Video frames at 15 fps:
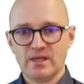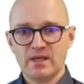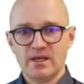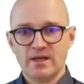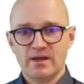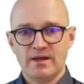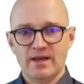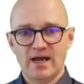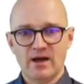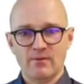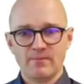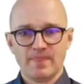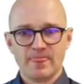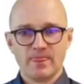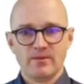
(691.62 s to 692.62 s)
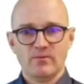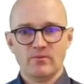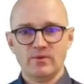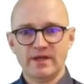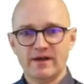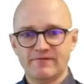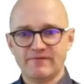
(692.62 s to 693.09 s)
Now, we
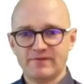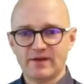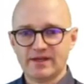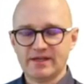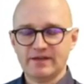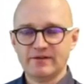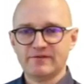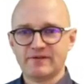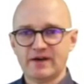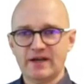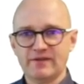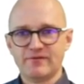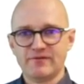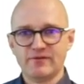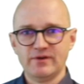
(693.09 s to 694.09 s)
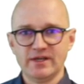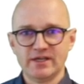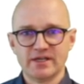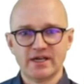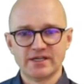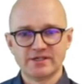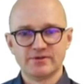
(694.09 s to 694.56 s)
have identified 3
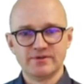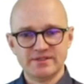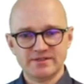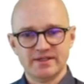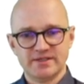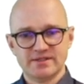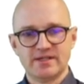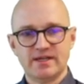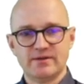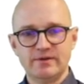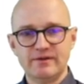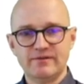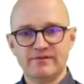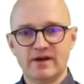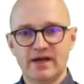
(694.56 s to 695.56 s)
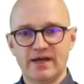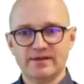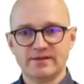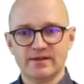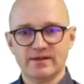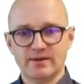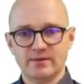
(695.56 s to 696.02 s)
characteristics that we find
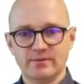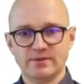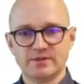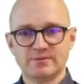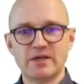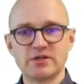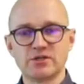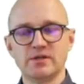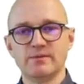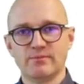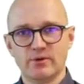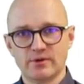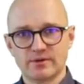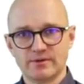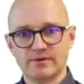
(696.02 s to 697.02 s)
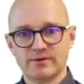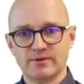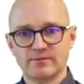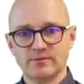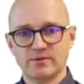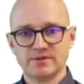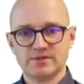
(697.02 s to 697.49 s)
especially important. You
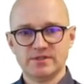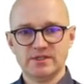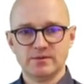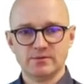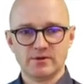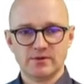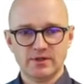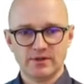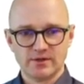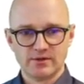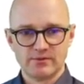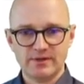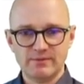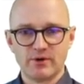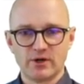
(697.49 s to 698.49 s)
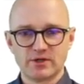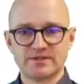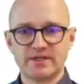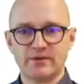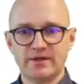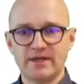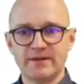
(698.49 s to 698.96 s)
can see the green box down
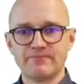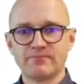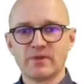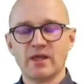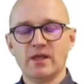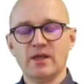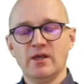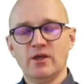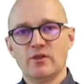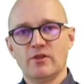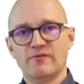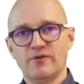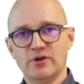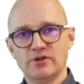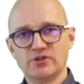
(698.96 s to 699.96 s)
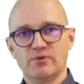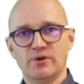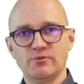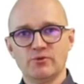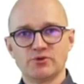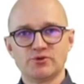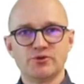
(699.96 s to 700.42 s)
here. The first one
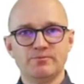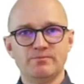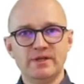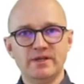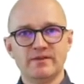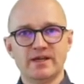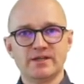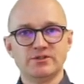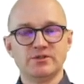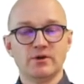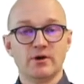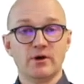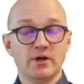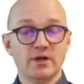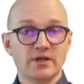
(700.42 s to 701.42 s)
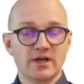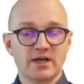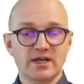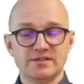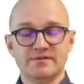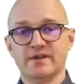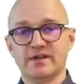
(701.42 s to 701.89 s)
which should be that your
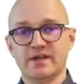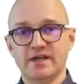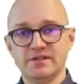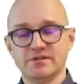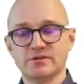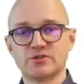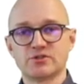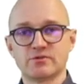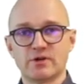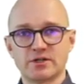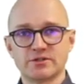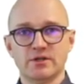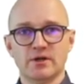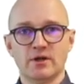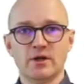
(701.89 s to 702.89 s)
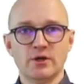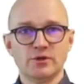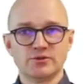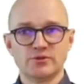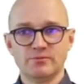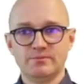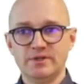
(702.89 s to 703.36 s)
classification structure
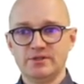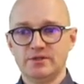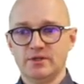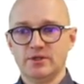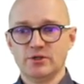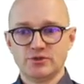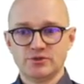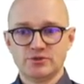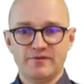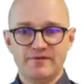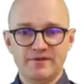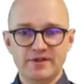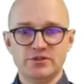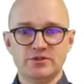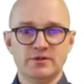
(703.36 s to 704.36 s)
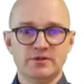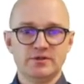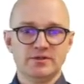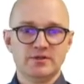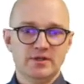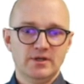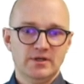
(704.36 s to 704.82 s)
should be sufficient
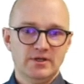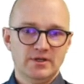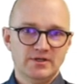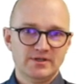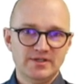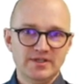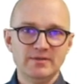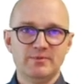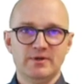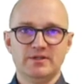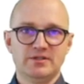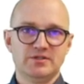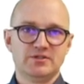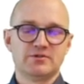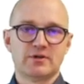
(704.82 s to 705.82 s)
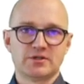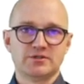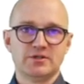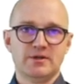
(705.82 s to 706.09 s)
deep in its structure.